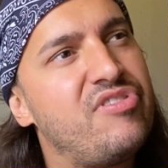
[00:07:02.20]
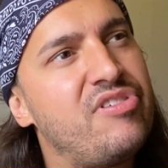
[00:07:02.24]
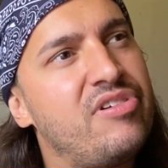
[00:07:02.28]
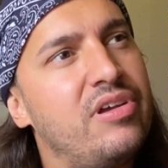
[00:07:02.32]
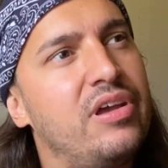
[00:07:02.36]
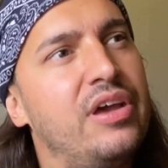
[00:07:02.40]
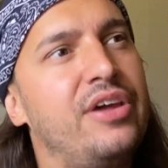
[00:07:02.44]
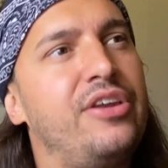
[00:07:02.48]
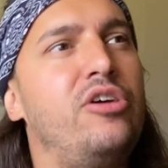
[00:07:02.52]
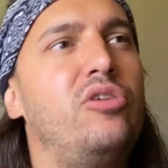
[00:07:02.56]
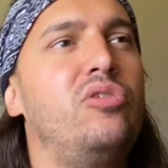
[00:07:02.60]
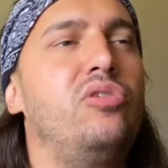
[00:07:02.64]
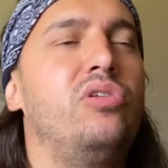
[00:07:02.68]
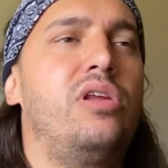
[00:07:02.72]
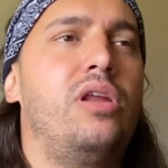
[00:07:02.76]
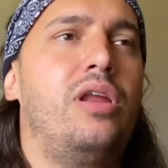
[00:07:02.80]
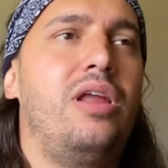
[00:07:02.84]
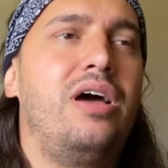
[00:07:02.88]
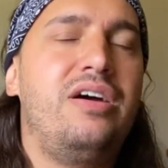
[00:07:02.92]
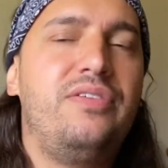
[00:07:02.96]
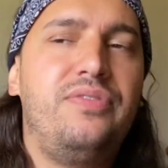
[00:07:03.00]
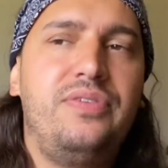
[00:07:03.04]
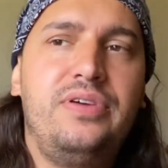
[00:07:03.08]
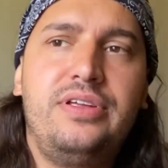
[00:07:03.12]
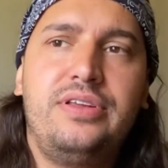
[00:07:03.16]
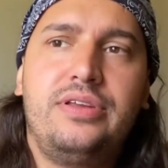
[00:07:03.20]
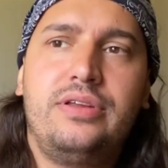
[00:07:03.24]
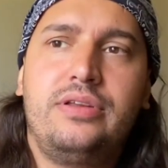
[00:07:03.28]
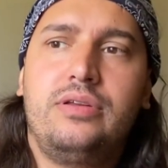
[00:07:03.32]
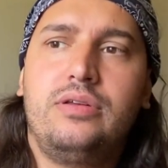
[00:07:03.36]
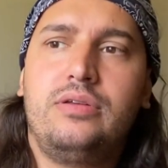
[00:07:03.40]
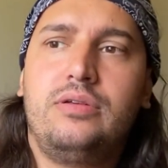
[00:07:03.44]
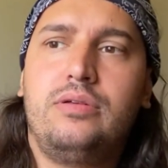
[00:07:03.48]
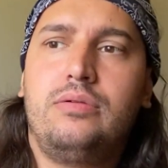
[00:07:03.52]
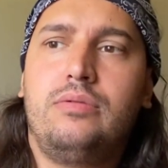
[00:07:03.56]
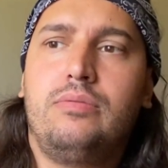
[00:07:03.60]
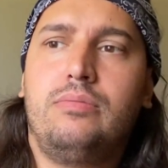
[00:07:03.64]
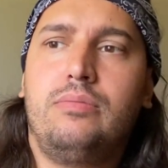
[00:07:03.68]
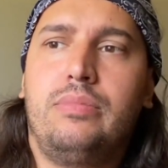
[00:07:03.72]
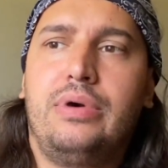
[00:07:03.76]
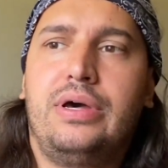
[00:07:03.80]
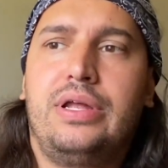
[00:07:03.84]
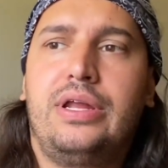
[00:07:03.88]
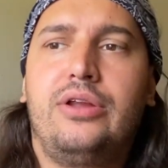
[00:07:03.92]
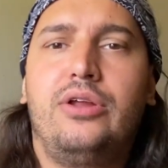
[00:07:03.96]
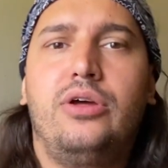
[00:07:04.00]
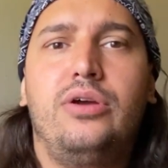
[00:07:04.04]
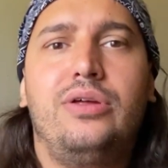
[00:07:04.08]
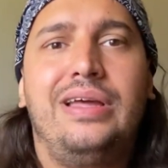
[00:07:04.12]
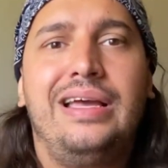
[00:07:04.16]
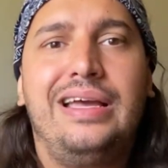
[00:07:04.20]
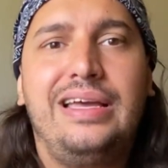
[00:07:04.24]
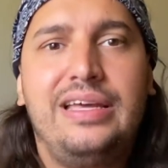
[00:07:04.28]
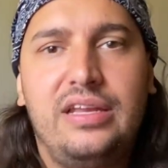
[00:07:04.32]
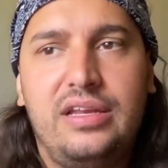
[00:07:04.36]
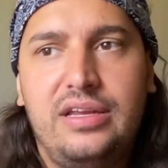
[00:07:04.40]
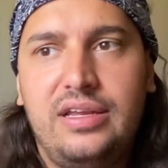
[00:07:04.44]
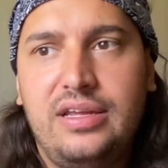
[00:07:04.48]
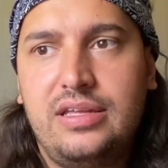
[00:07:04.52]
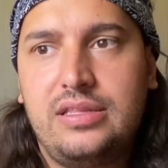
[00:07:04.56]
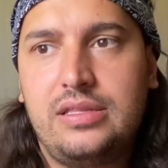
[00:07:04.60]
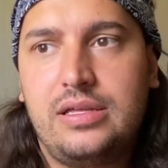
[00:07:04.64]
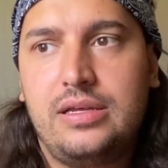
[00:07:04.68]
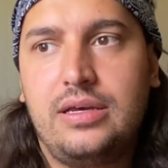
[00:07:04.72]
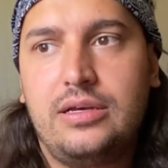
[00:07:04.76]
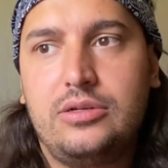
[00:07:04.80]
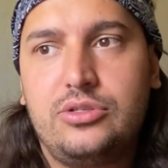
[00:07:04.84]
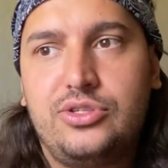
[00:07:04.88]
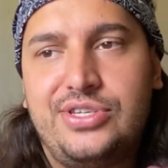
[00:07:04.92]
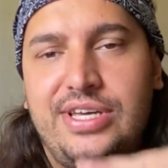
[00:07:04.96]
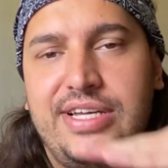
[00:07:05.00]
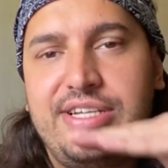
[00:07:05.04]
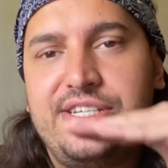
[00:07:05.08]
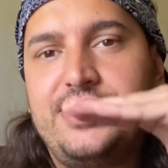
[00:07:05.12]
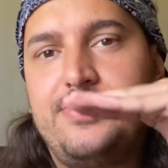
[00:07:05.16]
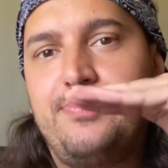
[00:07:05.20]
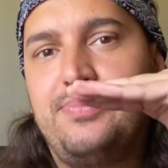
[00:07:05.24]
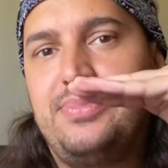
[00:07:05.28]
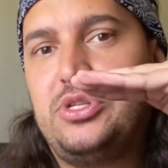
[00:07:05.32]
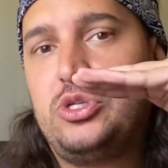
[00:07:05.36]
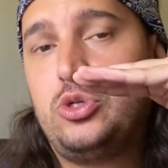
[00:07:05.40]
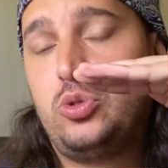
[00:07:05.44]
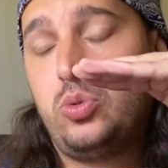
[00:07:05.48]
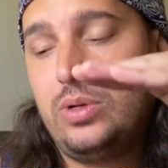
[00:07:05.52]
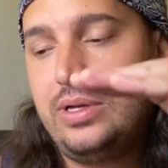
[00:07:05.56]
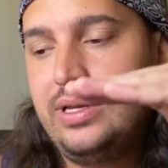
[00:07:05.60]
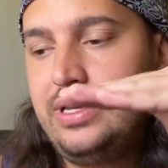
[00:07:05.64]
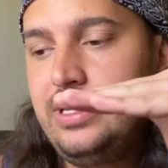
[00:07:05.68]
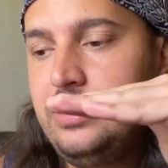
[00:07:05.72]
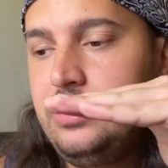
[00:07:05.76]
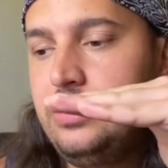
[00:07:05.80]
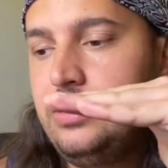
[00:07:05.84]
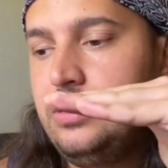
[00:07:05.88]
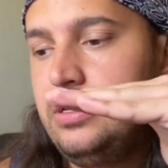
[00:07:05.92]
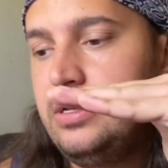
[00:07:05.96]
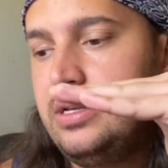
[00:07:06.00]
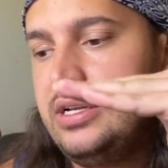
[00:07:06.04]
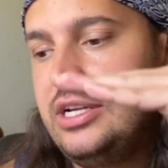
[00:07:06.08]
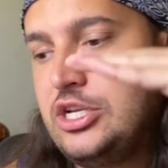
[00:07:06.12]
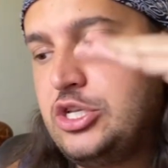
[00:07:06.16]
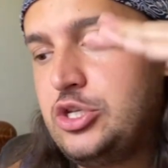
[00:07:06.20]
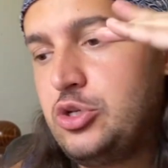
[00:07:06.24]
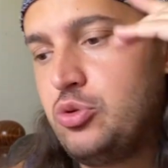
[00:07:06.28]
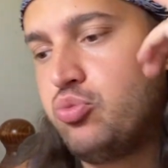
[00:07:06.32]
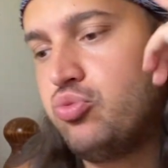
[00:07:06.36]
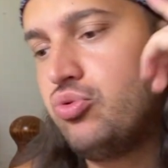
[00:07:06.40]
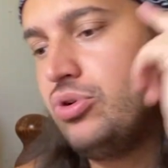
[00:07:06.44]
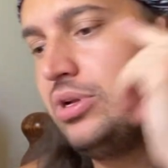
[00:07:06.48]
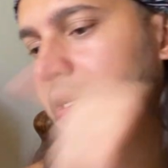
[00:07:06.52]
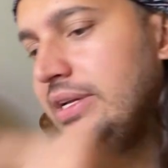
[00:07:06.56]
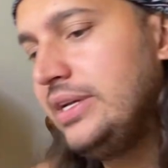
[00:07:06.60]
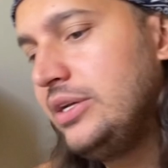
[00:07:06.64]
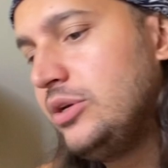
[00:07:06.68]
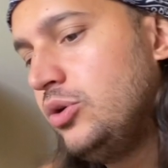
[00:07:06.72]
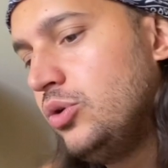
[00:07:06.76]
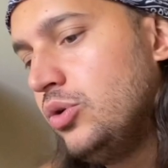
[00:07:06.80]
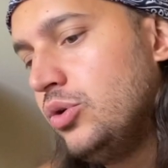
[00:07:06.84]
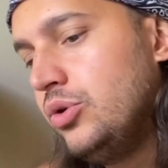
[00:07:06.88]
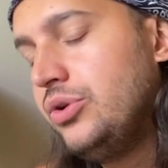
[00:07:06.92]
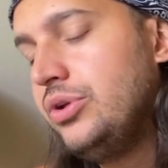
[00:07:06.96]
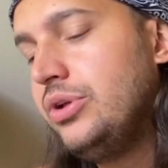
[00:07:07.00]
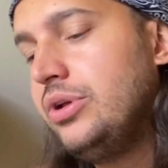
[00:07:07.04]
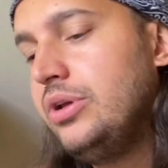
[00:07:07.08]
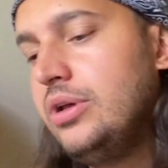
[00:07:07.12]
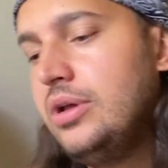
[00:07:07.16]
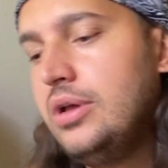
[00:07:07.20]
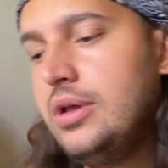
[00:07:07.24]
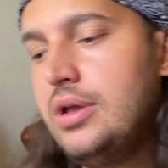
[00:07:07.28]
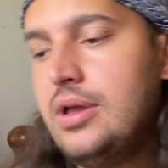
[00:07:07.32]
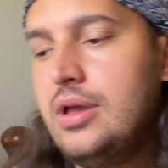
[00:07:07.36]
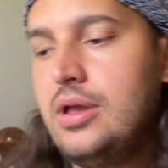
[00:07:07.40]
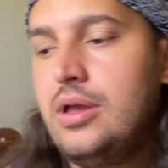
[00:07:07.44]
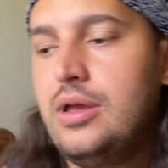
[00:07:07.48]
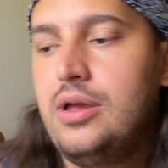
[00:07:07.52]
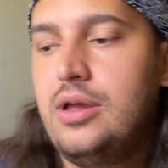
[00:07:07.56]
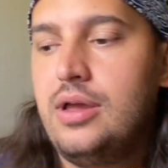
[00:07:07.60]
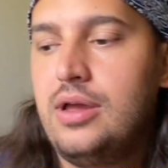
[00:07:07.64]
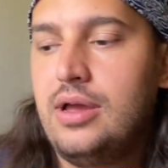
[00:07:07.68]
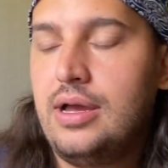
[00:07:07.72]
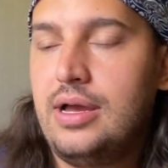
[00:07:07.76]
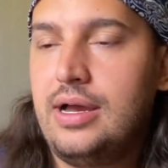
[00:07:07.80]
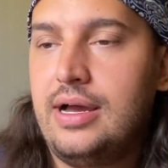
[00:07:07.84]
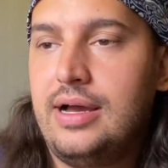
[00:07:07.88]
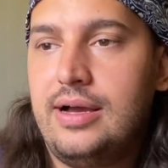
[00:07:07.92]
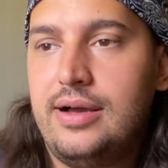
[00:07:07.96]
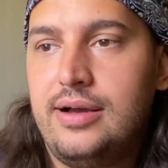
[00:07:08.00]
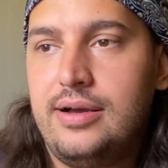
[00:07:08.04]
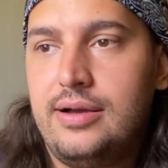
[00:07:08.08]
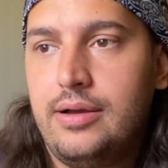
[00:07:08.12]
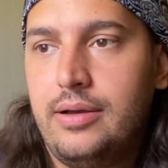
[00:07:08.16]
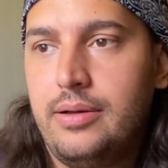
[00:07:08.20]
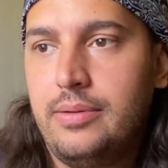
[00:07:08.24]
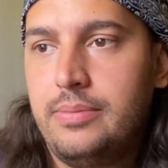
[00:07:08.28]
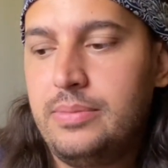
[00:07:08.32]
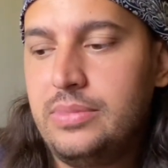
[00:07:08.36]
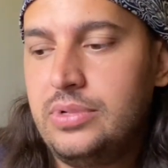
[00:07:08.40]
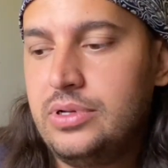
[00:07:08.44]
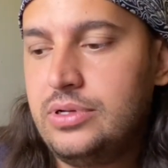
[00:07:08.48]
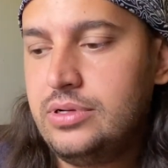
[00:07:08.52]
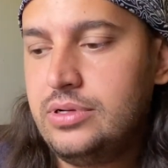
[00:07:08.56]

I don't love it, but I don't hate it either. I'd say it's in between. It's really good. Yeah.